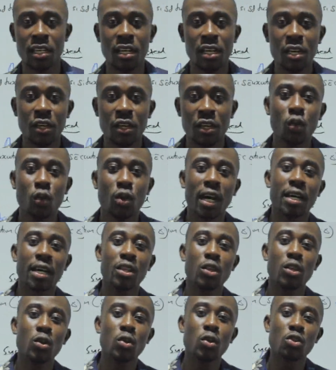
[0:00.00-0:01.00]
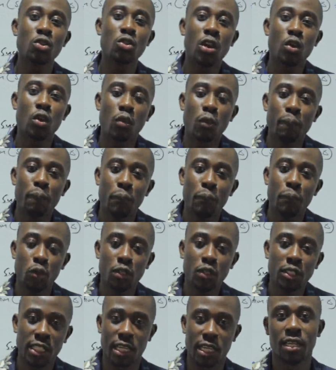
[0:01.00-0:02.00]
You can use your
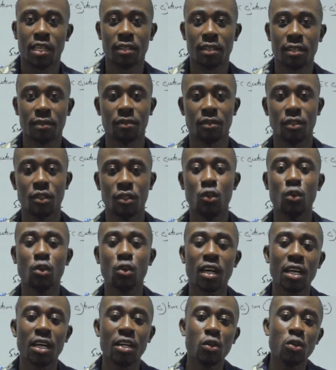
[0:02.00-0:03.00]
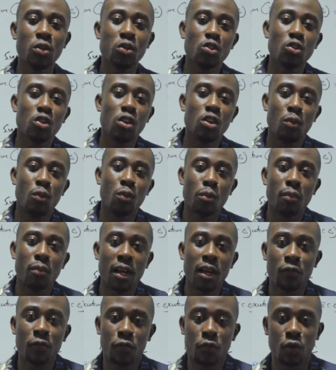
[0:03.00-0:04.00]
computer, you can use your
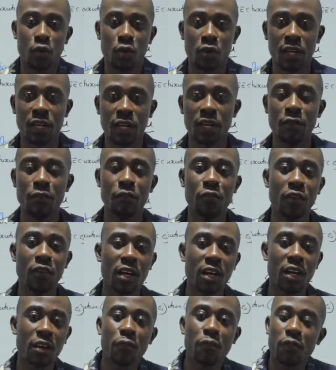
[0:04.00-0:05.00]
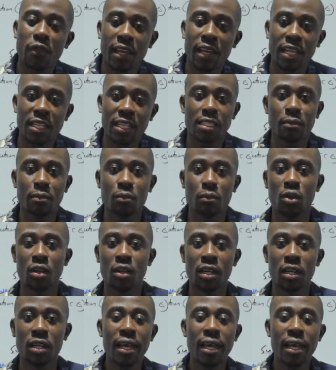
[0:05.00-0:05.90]
mobile phone, very flexible.